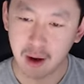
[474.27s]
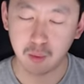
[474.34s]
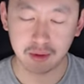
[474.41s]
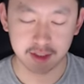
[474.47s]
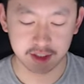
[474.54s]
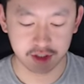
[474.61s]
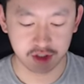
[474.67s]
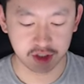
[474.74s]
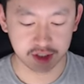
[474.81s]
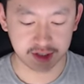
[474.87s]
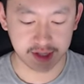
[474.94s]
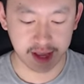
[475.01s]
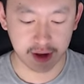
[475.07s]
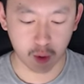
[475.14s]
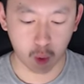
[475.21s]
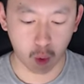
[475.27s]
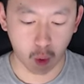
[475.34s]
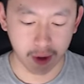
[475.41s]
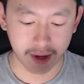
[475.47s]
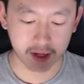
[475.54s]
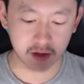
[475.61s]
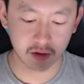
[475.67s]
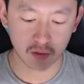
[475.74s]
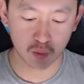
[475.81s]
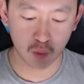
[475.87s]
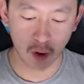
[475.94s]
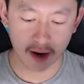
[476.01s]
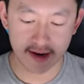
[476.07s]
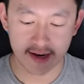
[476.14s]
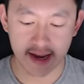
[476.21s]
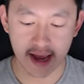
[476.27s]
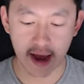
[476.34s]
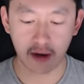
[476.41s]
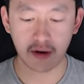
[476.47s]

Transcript: was just a quick rundown